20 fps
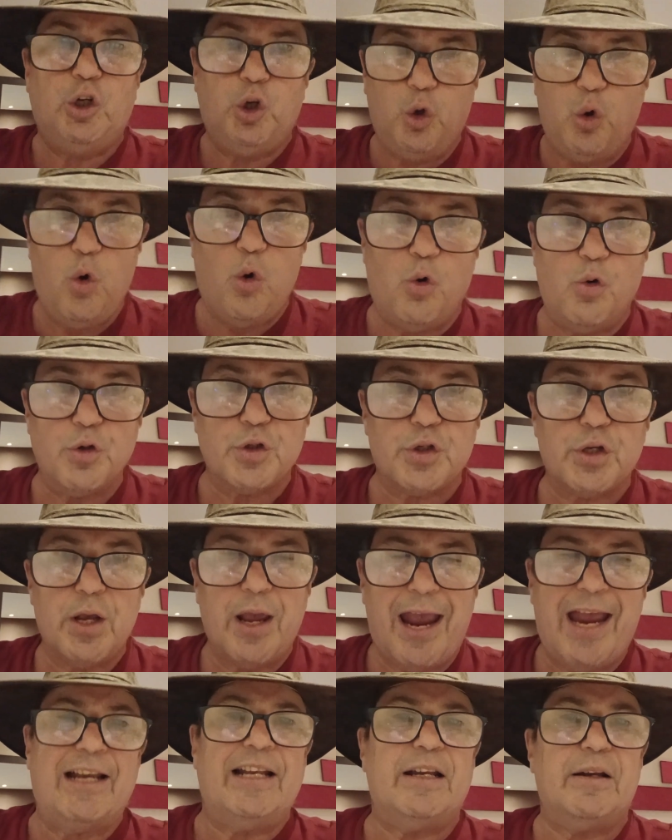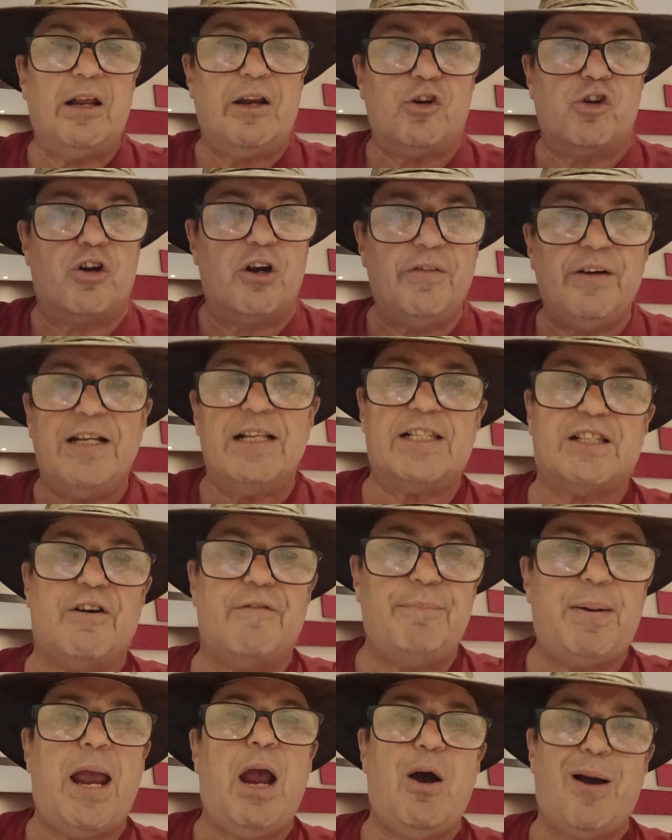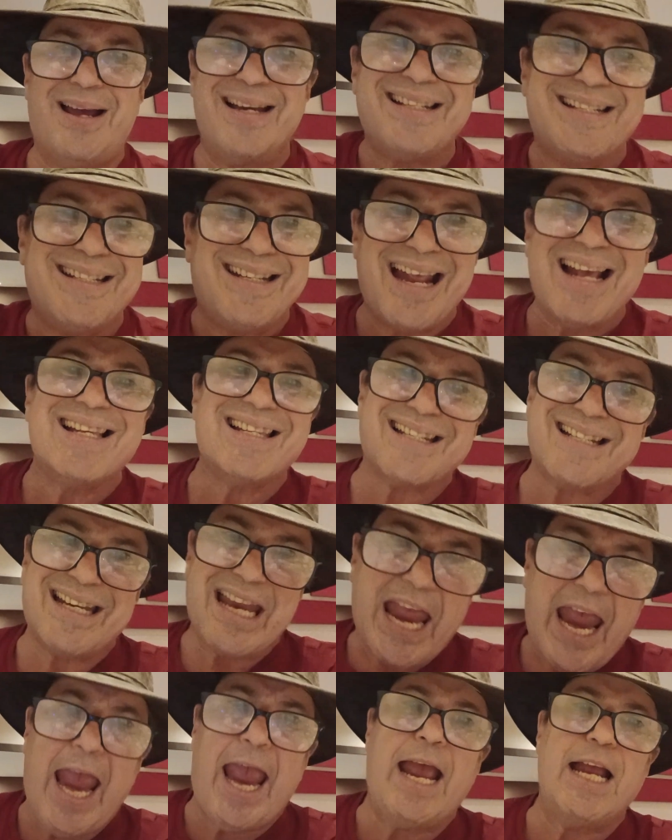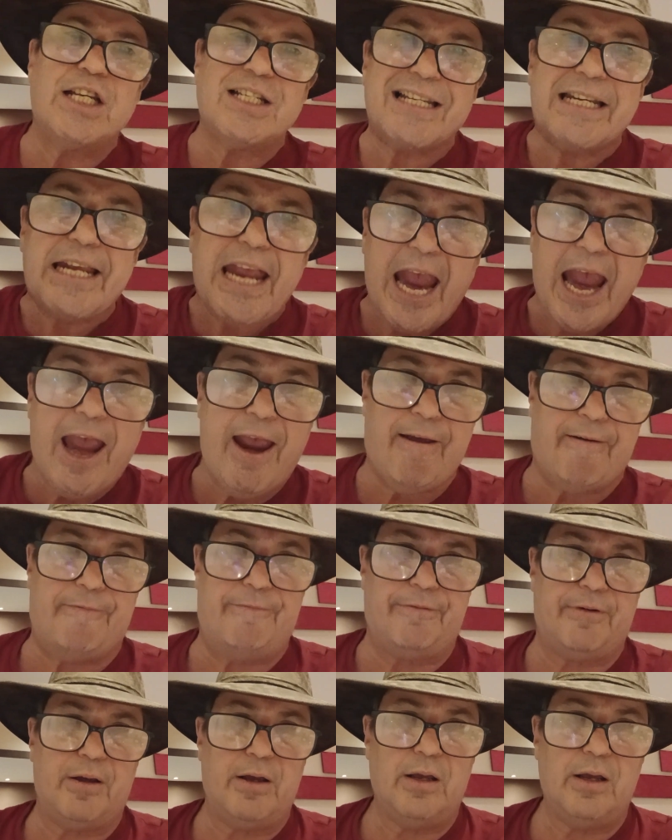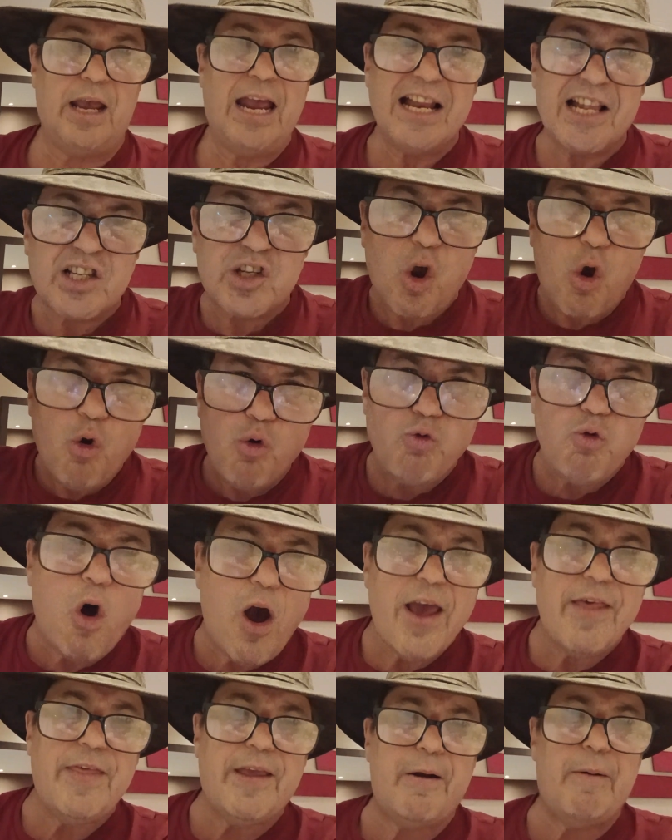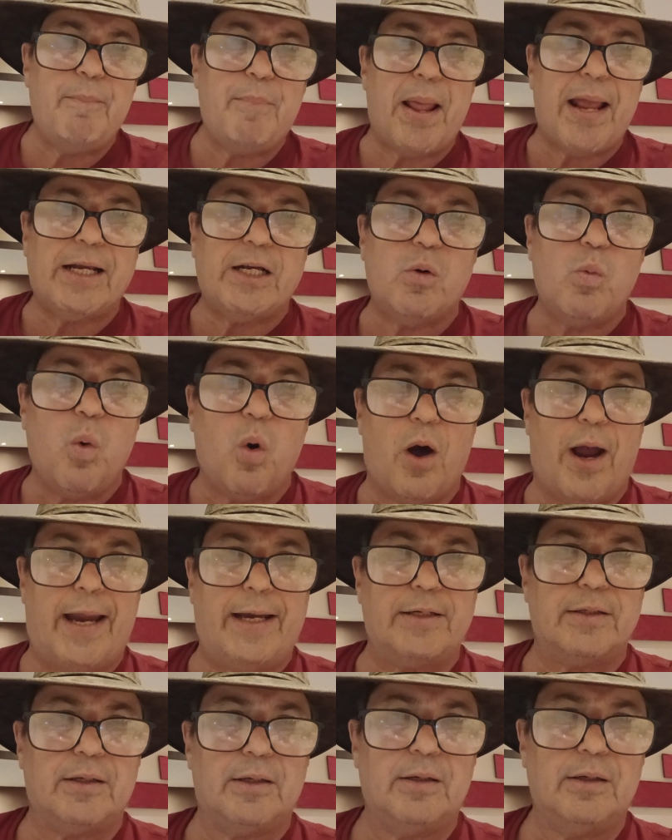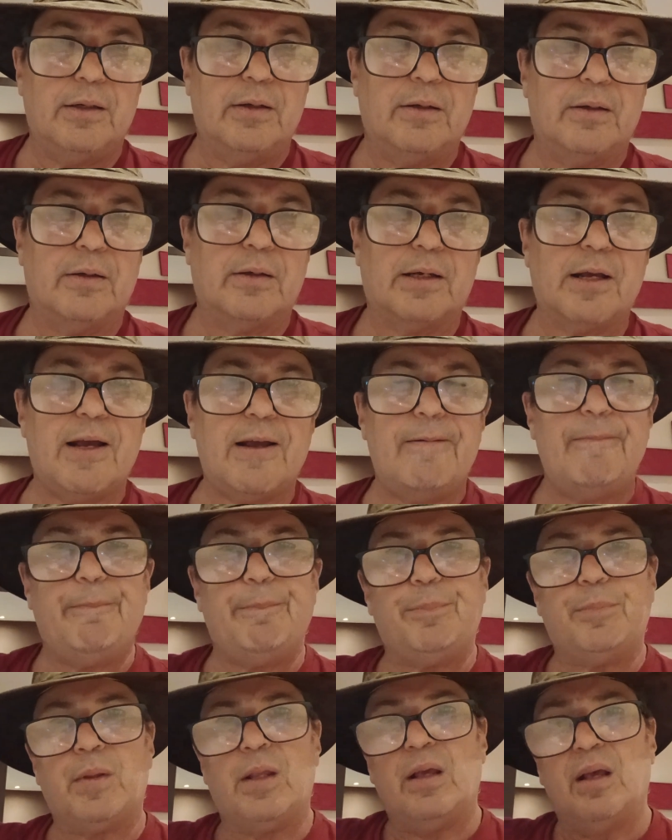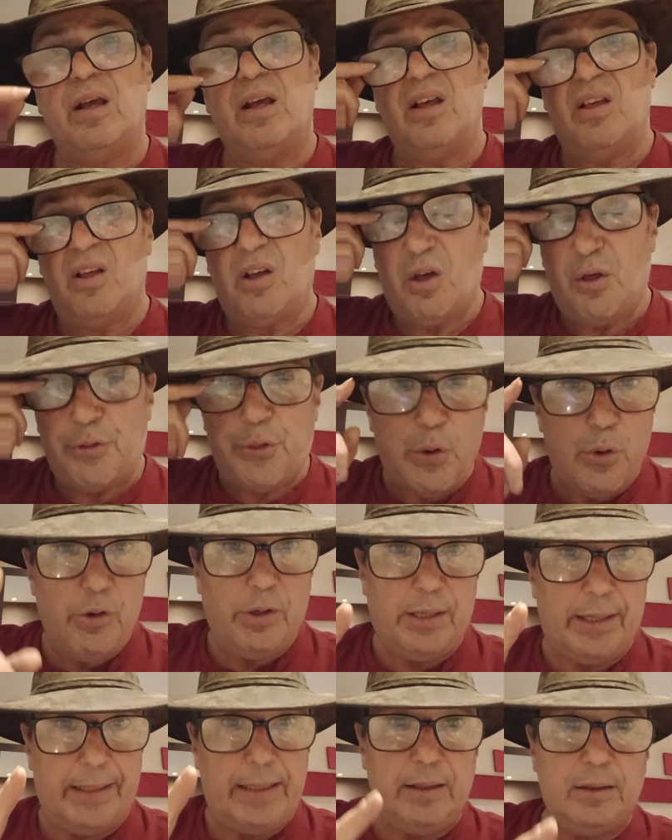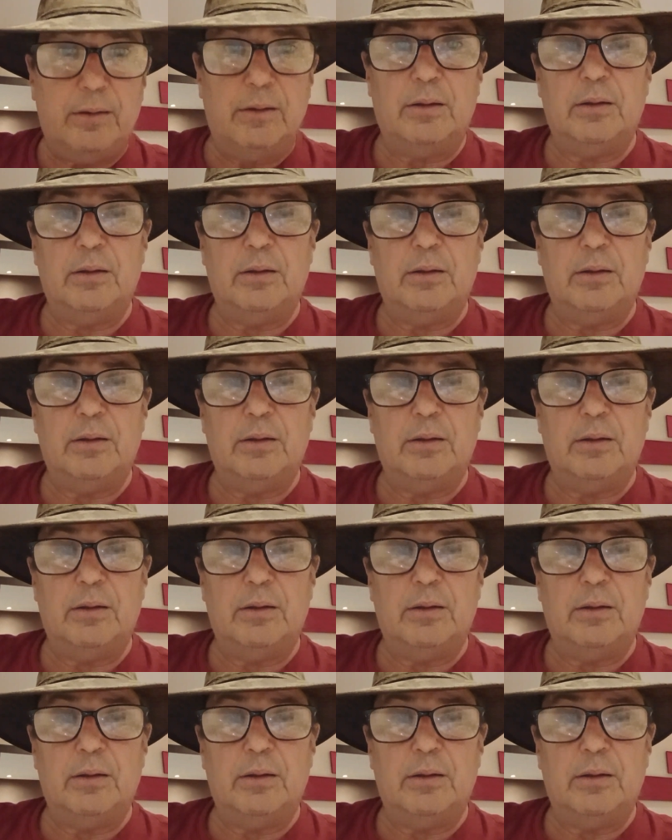laws and then giving itself power it doesn't actually have, and it's right there in black and white. Okay. Thirdly,